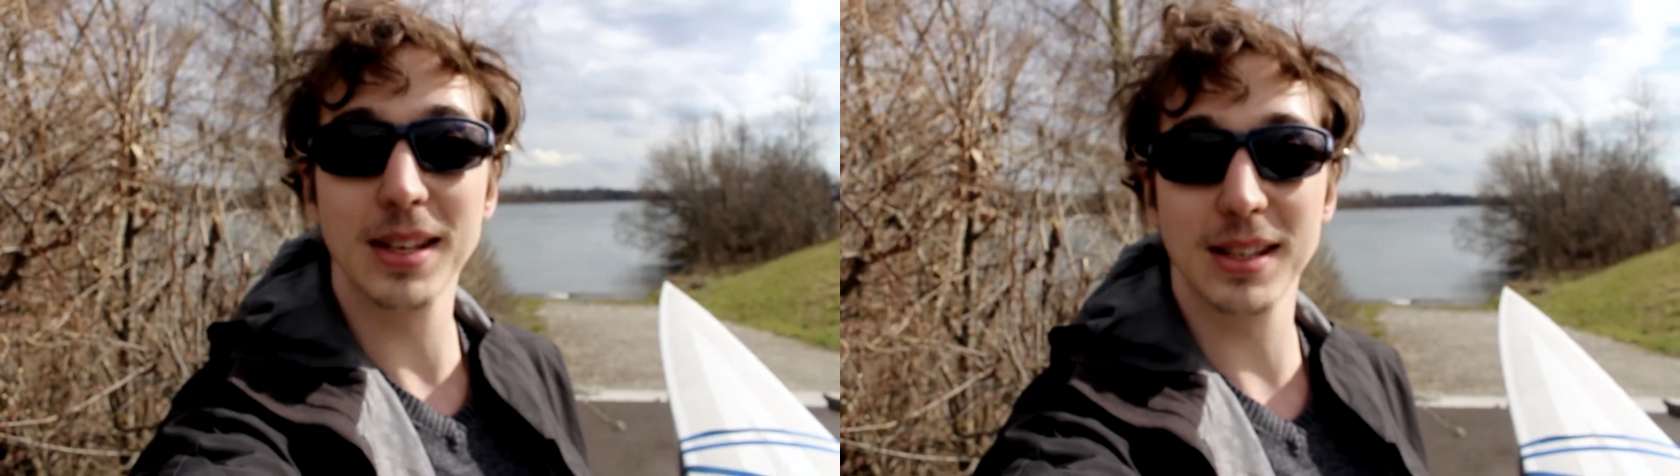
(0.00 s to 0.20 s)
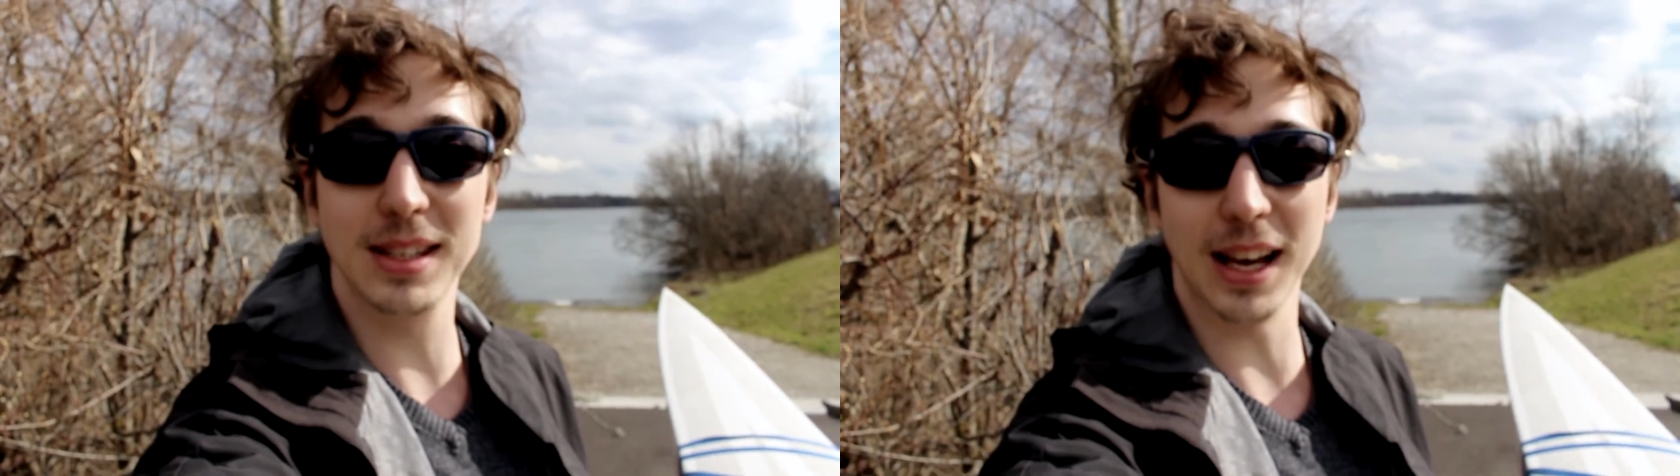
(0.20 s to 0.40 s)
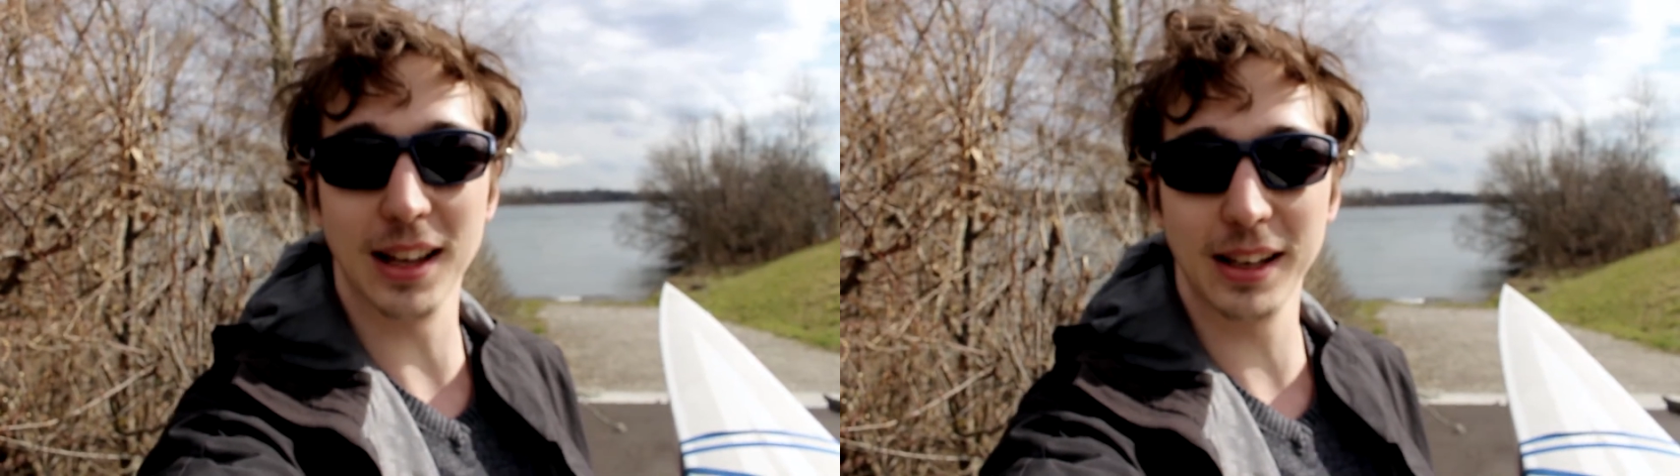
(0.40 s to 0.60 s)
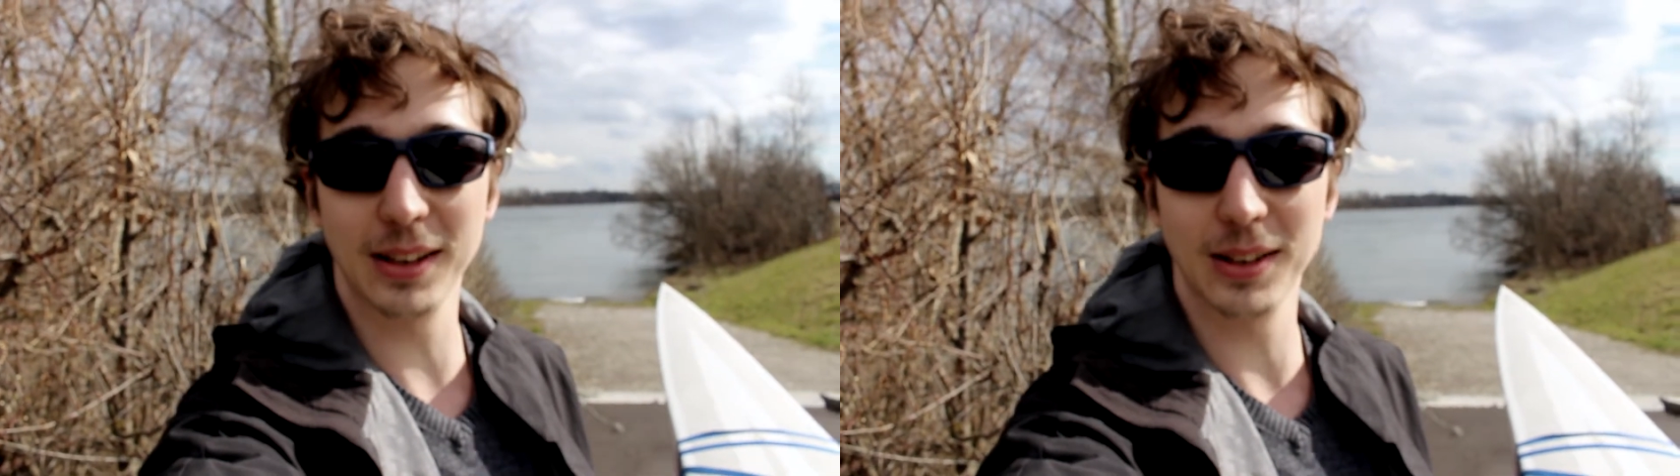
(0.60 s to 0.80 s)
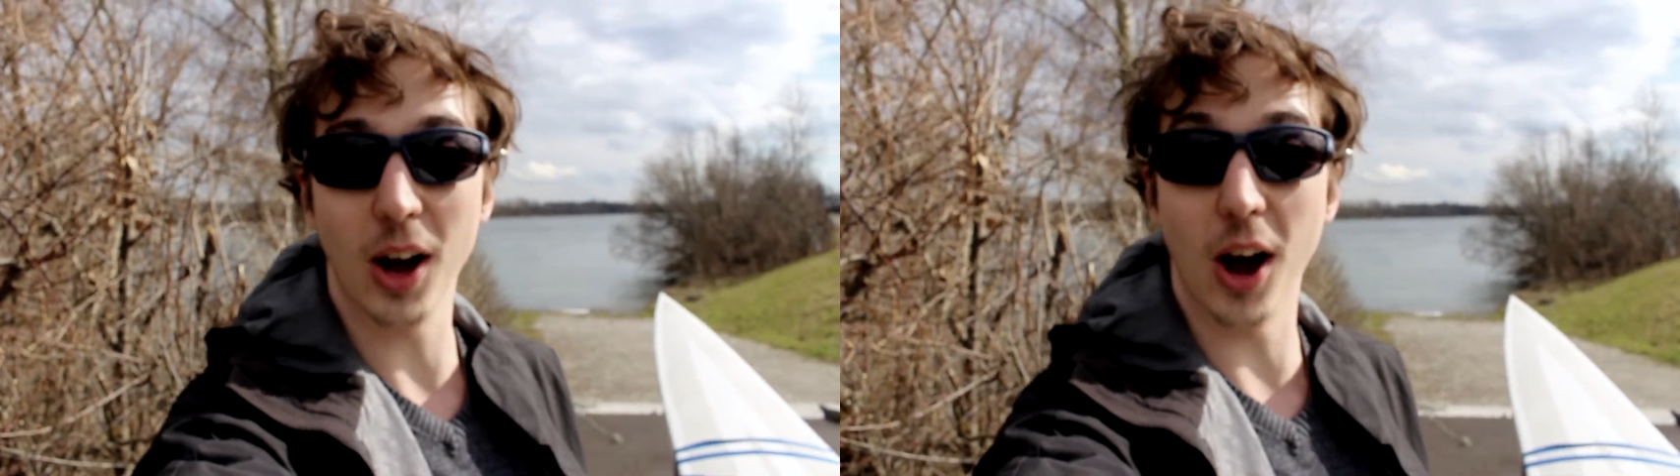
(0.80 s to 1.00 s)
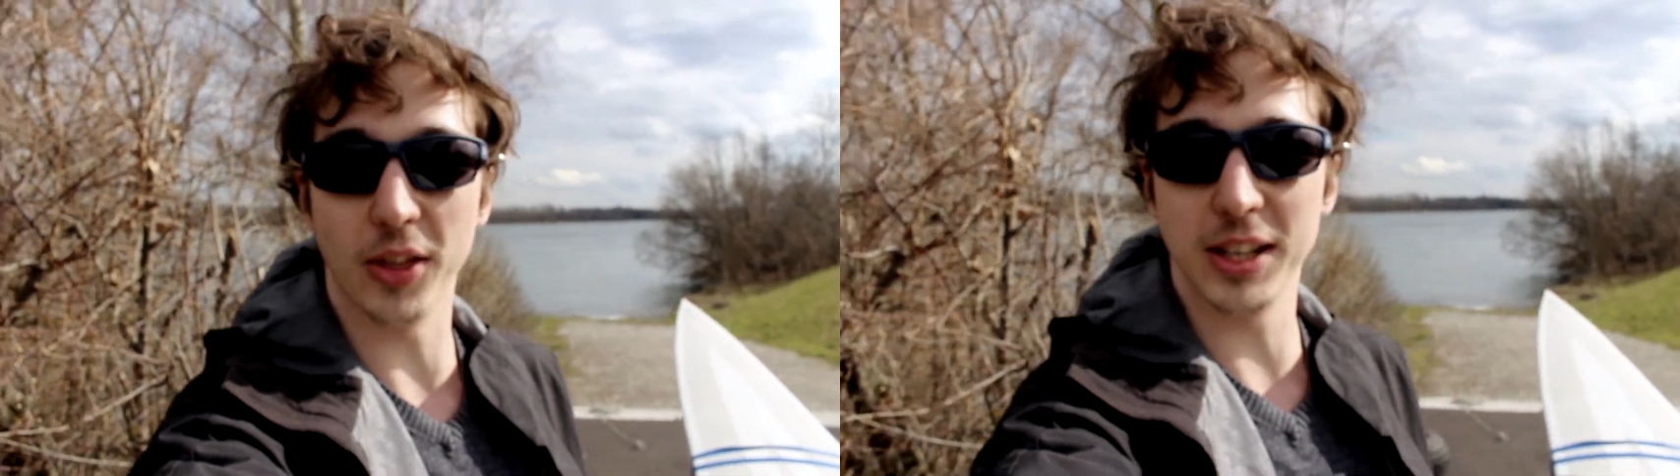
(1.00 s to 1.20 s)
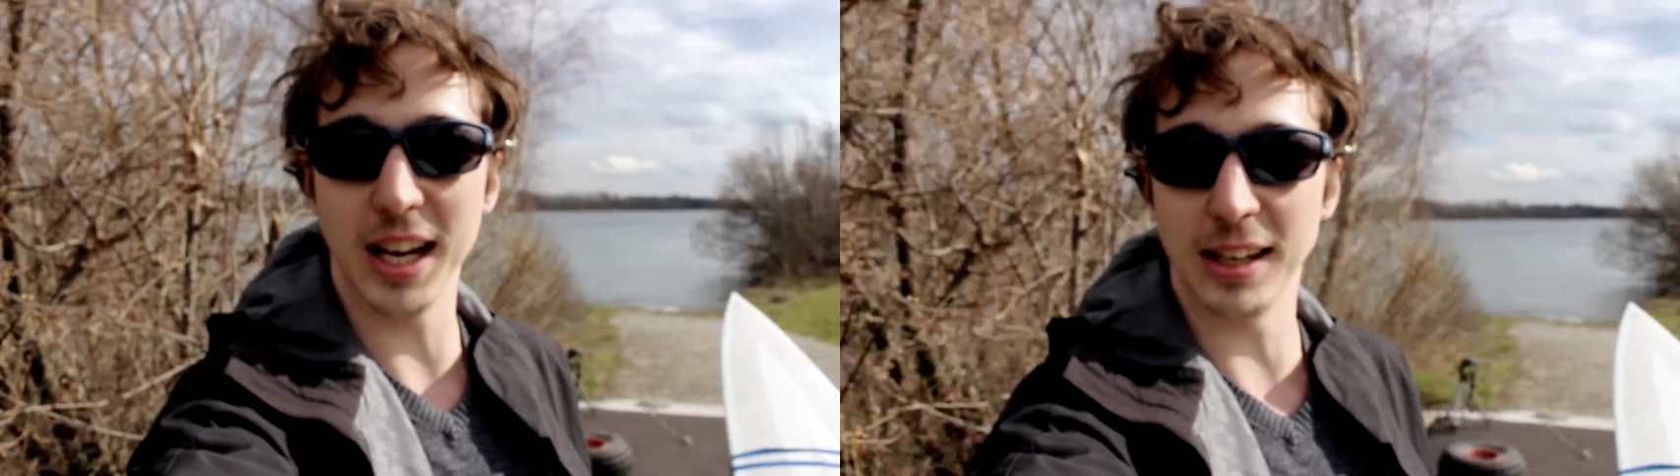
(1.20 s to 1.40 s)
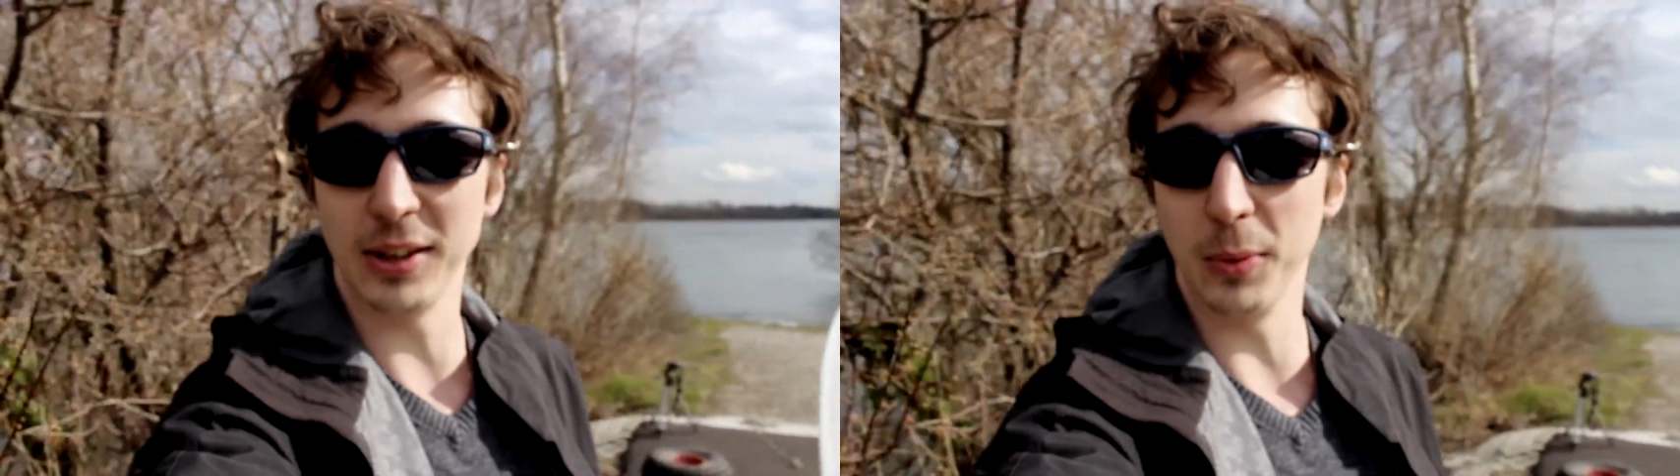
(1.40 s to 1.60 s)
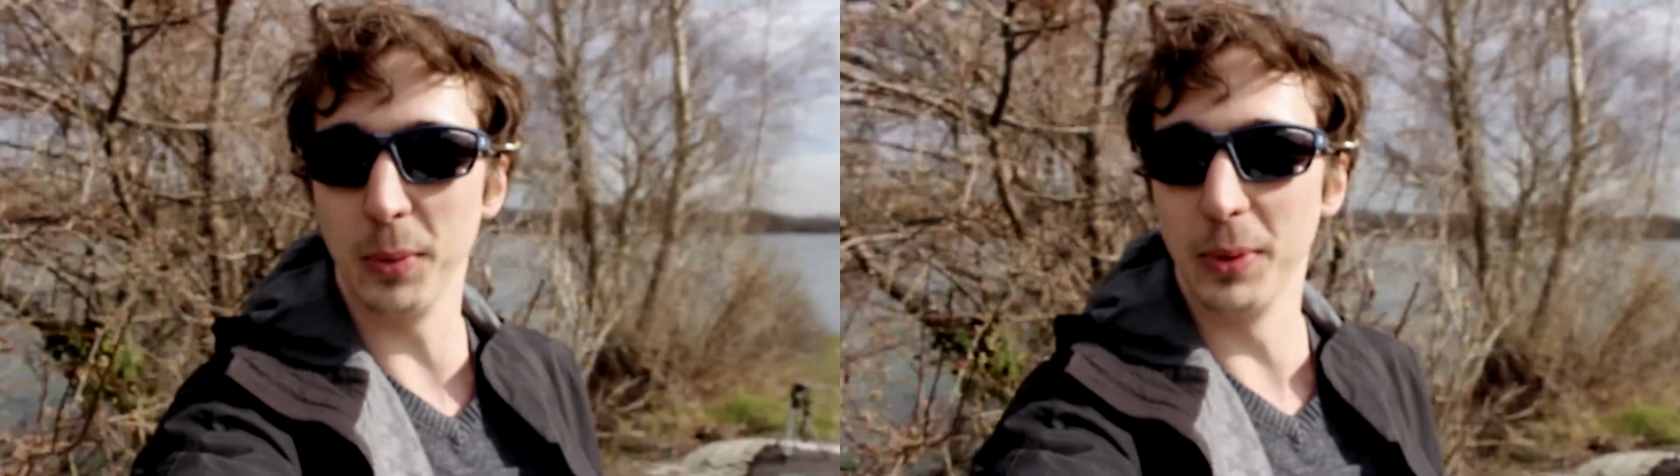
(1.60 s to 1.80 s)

Sailing on the Danube.